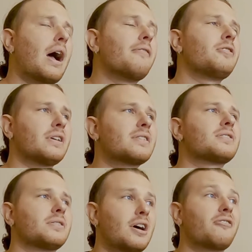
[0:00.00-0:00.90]
I feel like
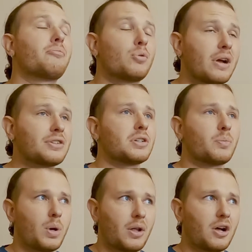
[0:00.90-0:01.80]
there's a lot of pressure
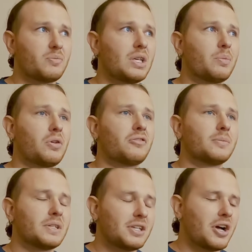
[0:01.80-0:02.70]
put on people
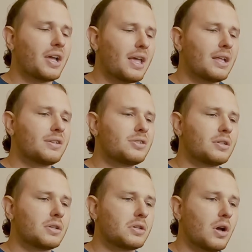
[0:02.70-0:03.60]
from a young age
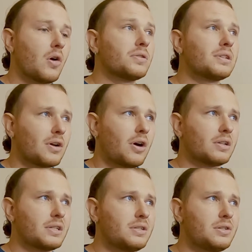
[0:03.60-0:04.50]
to go to
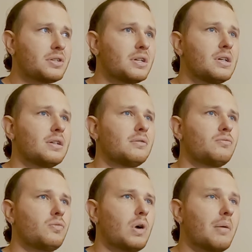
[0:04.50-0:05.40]
college
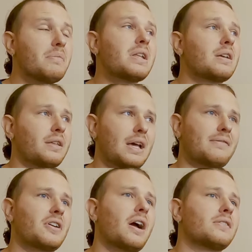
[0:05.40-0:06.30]
immediately
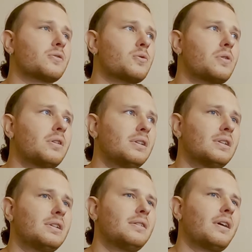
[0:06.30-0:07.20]
after high school.
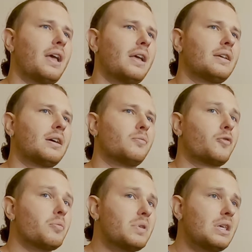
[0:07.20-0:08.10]
And
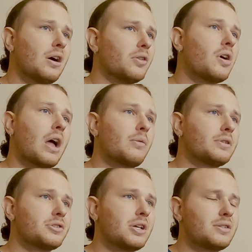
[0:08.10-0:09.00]
for me, although I
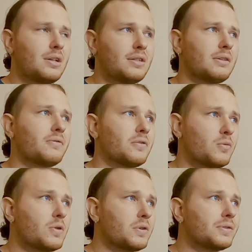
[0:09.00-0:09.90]
wouldn't change anything for the
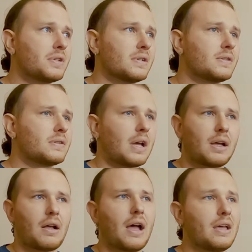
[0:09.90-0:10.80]
world because
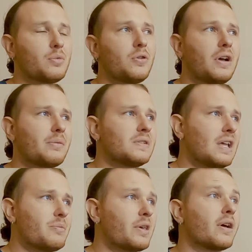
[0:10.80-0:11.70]
I am who I am
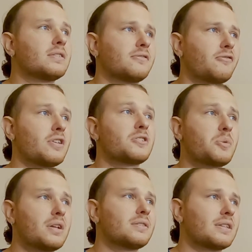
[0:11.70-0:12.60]
today because of the
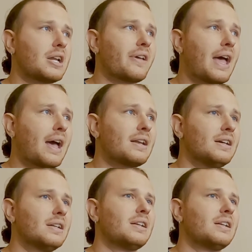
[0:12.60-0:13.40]
experiences that I've had,